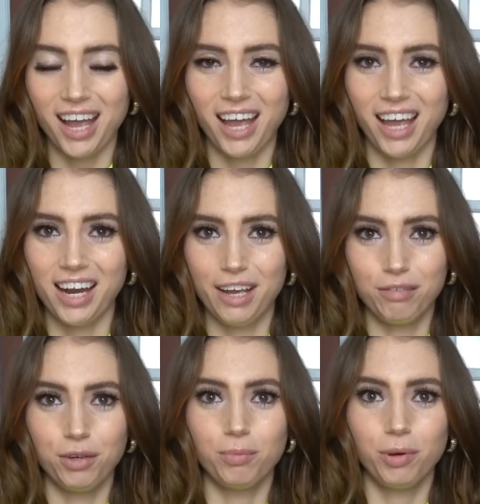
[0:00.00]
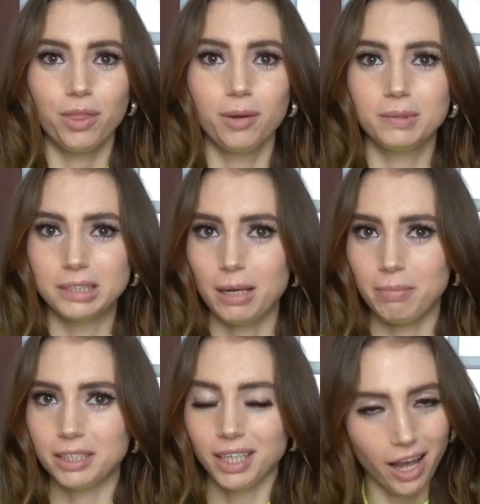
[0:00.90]
and if you put them side
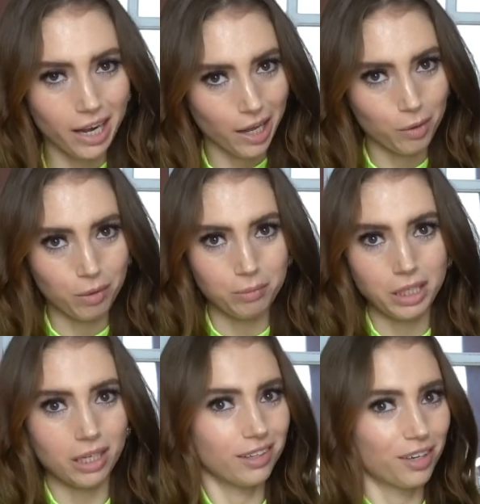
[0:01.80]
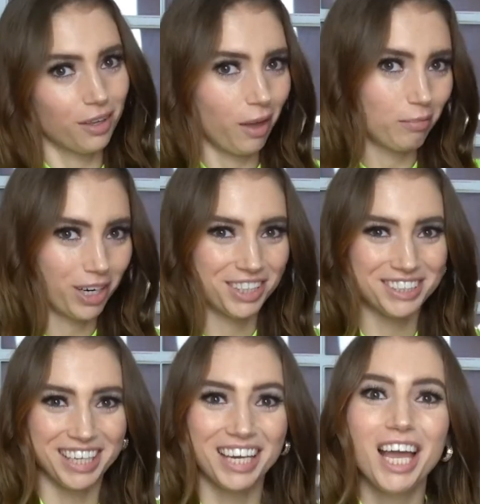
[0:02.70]
by side, it would be a little
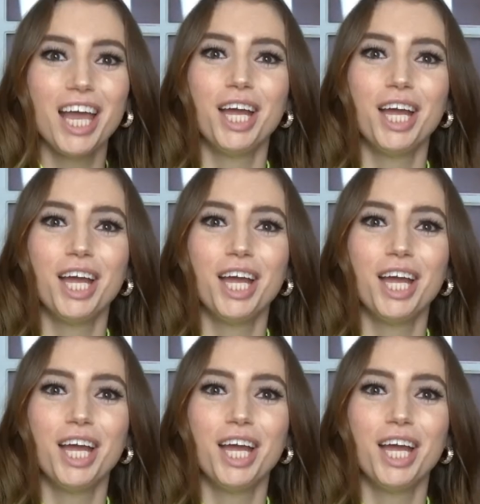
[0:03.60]
embarrassing